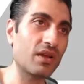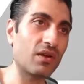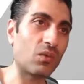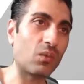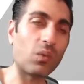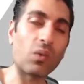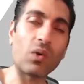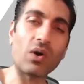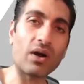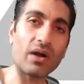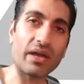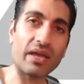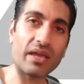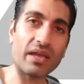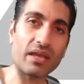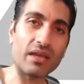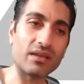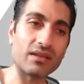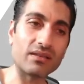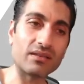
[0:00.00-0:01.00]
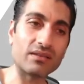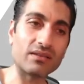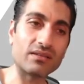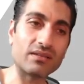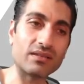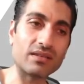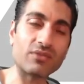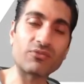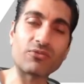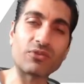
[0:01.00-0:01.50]
why
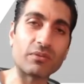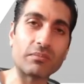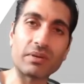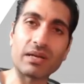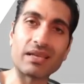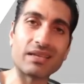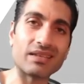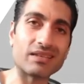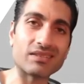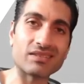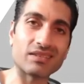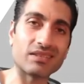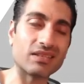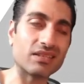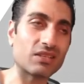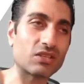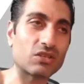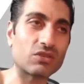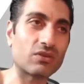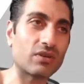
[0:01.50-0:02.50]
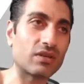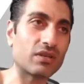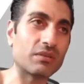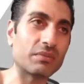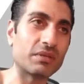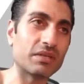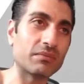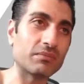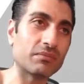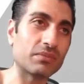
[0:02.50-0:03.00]
different players are
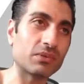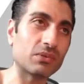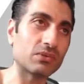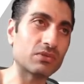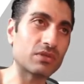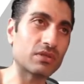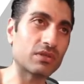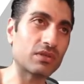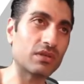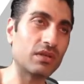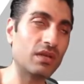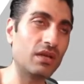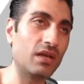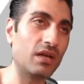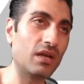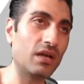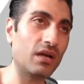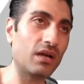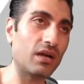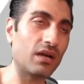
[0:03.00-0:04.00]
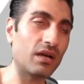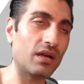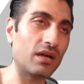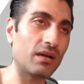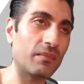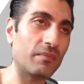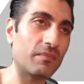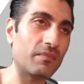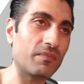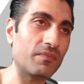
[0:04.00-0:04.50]
incredibly important.
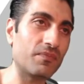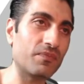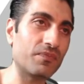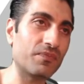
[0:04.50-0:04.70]
Um,